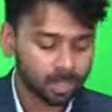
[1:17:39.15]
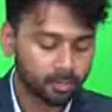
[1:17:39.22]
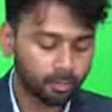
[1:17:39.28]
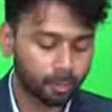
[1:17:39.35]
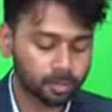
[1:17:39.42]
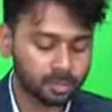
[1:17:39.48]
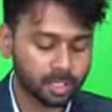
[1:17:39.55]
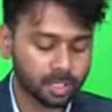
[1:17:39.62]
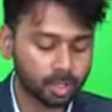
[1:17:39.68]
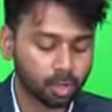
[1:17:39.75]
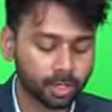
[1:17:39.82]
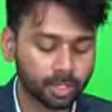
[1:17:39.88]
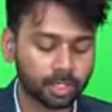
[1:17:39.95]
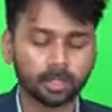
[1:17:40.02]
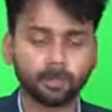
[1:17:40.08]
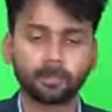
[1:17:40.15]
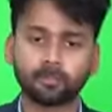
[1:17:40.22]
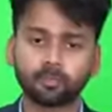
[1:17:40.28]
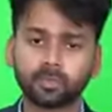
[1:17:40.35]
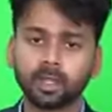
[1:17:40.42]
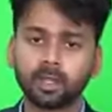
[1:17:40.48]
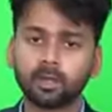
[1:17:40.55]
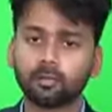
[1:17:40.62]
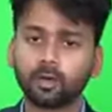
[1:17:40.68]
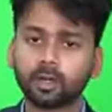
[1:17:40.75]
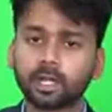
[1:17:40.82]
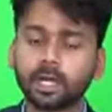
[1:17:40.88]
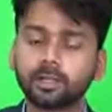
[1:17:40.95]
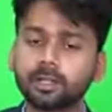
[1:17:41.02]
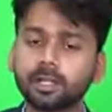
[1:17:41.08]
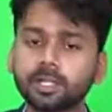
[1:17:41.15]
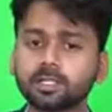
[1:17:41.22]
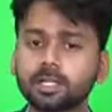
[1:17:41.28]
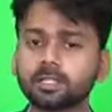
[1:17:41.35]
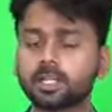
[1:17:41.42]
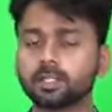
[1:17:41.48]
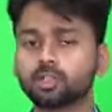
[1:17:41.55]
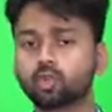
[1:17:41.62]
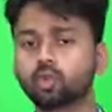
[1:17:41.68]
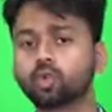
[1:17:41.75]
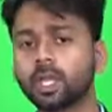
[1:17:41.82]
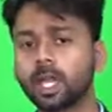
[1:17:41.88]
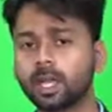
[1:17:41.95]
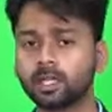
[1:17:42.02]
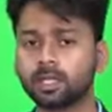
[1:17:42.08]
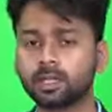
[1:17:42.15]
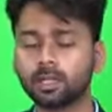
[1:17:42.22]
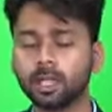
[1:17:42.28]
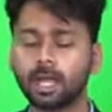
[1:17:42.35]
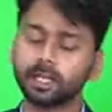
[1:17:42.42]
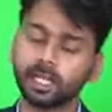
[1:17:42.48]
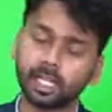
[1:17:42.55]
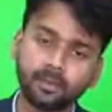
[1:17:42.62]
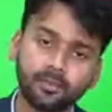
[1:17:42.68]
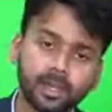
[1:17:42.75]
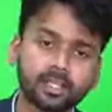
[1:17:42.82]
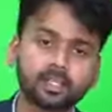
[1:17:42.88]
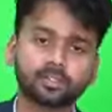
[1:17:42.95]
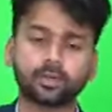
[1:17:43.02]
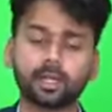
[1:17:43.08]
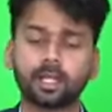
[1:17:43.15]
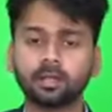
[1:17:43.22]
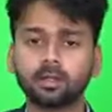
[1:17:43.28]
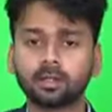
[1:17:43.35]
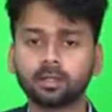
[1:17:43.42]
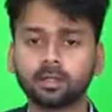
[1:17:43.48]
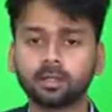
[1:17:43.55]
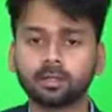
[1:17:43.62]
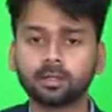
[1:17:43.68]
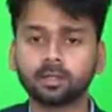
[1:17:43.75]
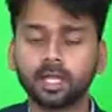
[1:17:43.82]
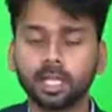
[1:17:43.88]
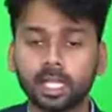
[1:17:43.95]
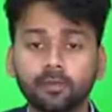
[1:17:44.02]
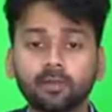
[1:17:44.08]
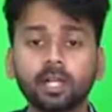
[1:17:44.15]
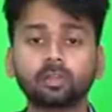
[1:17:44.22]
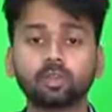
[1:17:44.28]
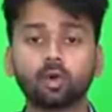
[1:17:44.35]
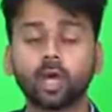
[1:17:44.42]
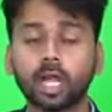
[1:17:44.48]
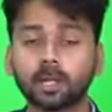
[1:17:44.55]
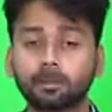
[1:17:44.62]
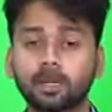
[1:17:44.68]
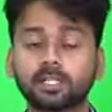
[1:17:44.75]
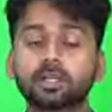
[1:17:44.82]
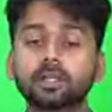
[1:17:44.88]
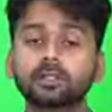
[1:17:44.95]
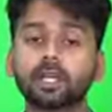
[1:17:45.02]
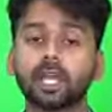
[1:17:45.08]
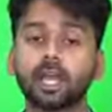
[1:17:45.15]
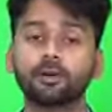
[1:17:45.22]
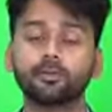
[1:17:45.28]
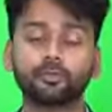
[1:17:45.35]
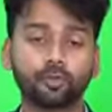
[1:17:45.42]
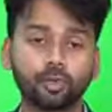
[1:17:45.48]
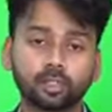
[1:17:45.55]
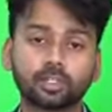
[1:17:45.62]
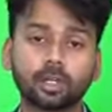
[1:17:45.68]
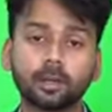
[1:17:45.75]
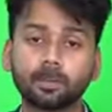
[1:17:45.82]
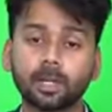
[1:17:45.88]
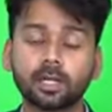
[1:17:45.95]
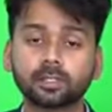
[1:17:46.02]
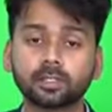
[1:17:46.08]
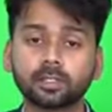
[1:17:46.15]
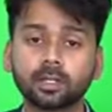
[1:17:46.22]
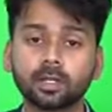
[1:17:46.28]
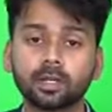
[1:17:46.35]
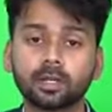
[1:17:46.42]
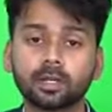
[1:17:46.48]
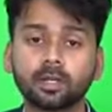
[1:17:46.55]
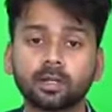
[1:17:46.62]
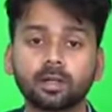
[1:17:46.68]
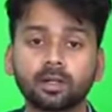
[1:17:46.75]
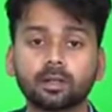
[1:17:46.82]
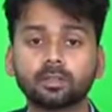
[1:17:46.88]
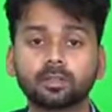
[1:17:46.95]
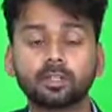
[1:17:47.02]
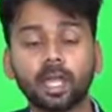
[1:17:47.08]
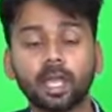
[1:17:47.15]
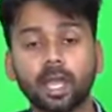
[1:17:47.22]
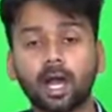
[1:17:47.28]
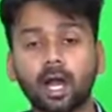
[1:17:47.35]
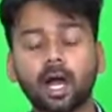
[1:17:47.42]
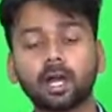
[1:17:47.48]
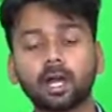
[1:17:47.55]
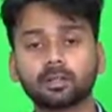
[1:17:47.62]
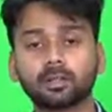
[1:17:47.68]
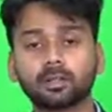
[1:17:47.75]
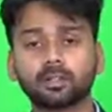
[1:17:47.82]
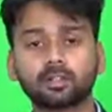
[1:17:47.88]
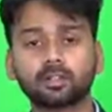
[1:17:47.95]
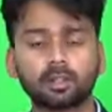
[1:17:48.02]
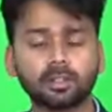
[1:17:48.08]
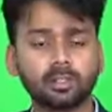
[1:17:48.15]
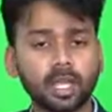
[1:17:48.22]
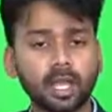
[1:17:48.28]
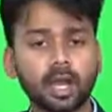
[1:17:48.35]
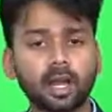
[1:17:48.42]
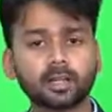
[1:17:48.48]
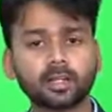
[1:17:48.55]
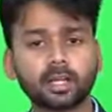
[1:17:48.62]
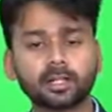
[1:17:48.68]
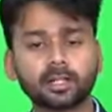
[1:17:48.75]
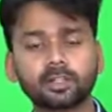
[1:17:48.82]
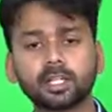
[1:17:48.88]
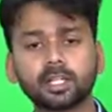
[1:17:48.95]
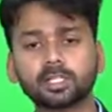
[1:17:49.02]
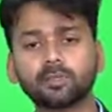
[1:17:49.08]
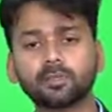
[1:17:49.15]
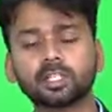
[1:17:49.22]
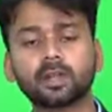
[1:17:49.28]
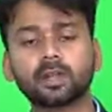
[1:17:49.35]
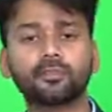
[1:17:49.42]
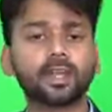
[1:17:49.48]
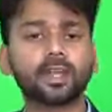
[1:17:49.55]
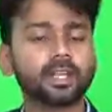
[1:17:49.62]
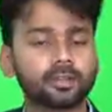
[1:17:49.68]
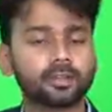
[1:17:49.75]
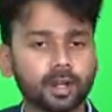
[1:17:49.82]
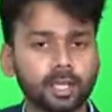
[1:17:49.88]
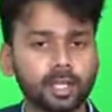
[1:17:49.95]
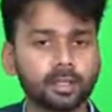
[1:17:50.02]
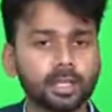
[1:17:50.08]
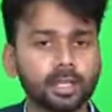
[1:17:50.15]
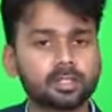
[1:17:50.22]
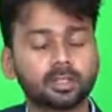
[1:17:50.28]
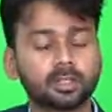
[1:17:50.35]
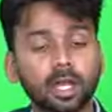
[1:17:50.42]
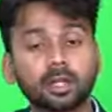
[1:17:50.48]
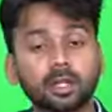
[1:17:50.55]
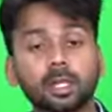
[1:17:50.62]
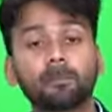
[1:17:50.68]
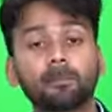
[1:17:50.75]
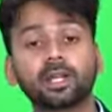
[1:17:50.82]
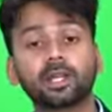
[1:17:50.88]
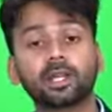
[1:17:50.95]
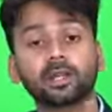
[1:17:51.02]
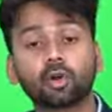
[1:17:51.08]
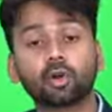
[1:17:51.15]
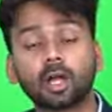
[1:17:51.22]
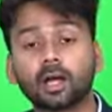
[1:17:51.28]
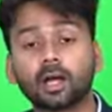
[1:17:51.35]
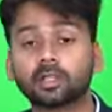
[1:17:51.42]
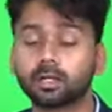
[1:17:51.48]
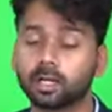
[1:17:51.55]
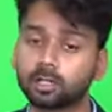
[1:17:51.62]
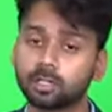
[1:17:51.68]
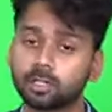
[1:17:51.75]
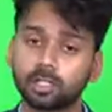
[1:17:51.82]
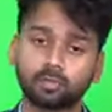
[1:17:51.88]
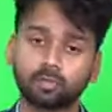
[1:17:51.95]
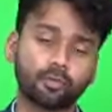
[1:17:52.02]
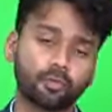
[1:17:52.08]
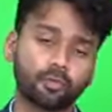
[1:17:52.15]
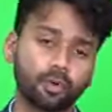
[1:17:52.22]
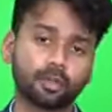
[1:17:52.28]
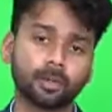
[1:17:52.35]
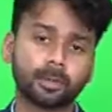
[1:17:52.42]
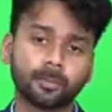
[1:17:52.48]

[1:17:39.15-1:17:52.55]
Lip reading: Food security. For countries such as UAE and even Israel, even though at present they have food surplus, they are countries which are very dry in nature. They are dependent on other countries for food.